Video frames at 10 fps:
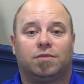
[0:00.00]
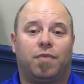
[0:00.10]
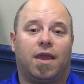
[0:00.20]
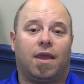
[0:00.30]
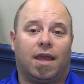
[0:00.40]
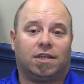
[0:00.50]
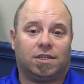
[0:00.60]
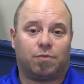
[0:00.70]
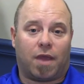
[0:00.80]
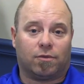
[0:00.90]

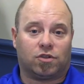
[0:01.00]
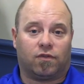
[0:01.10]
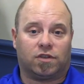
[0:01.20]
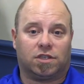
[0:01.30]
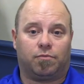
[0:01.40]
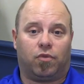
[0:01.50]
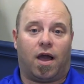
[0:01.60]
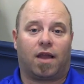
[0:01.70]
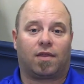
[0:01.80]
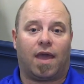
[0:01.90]
Anti-spam services
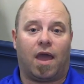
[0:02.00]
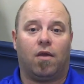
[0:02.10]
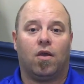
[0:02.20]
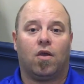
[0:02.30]
block that.